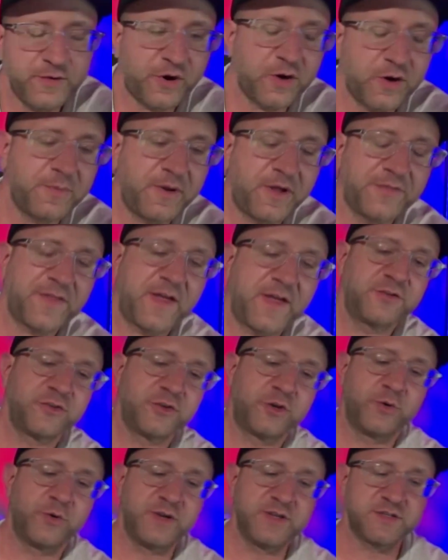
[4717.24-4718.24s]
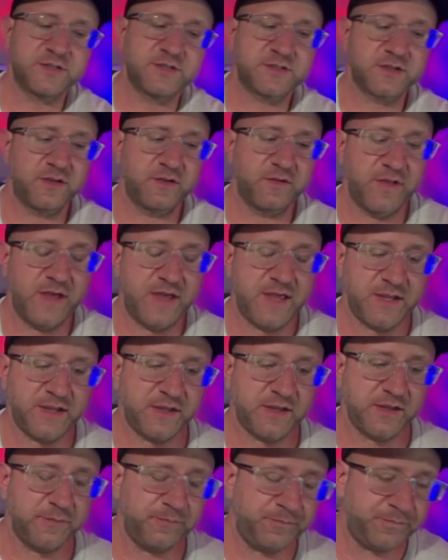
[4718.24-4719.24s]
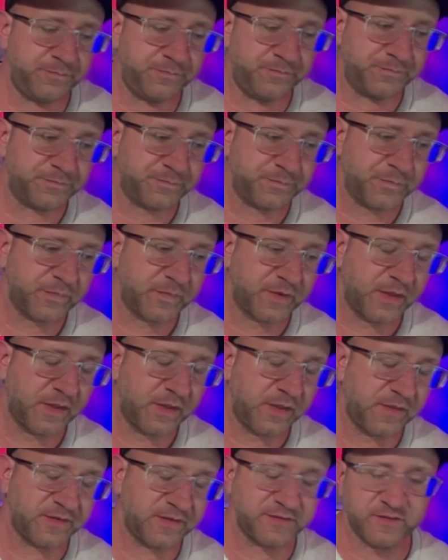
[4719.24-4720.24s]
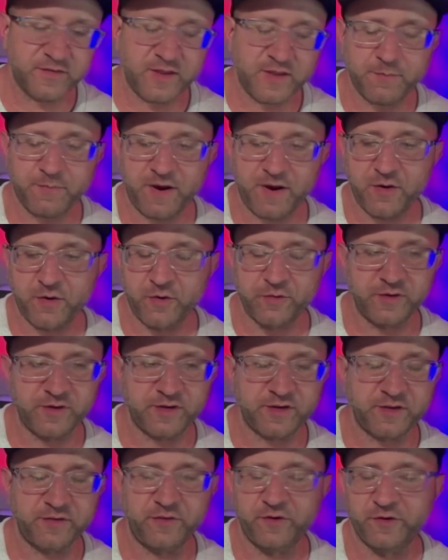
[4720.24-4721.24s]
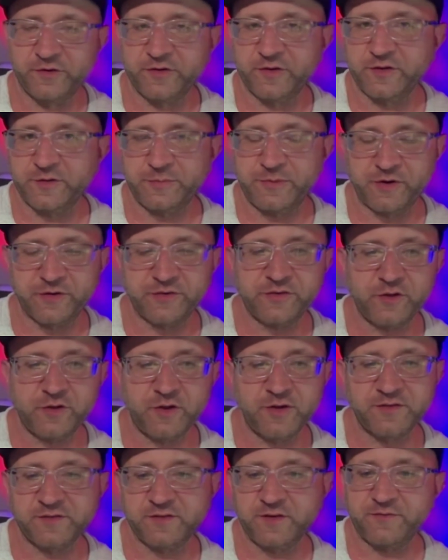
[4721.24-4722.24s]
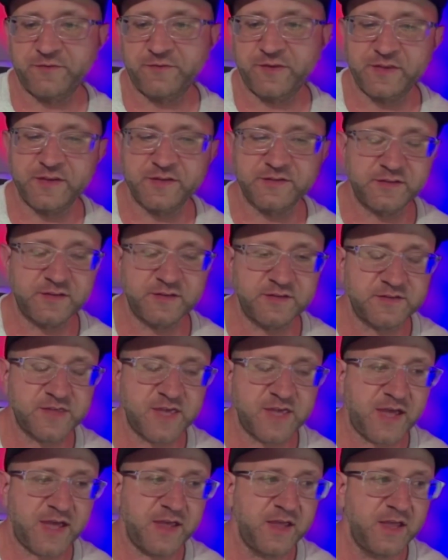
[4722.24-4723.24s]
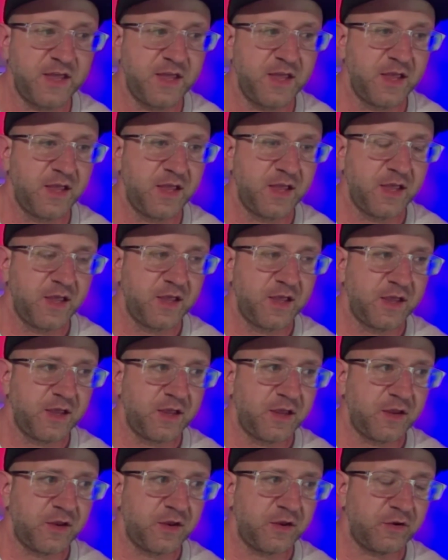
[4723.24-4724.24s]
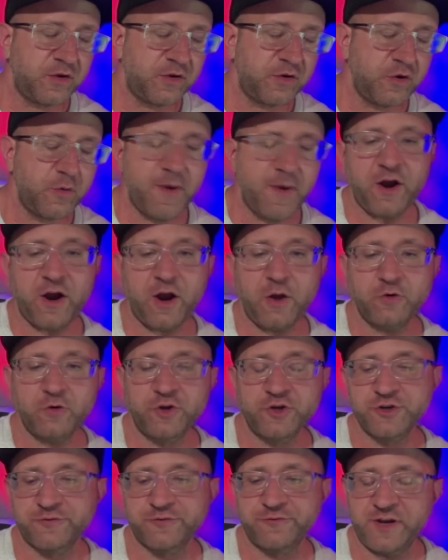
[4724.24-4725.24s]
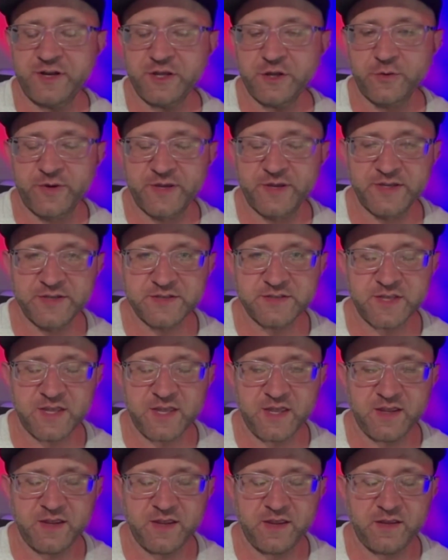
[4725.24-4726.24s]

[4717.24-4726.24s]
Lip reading: other part about that too is like, this is like my own little conspiracy on stuff like this, is that no matter how good your video is,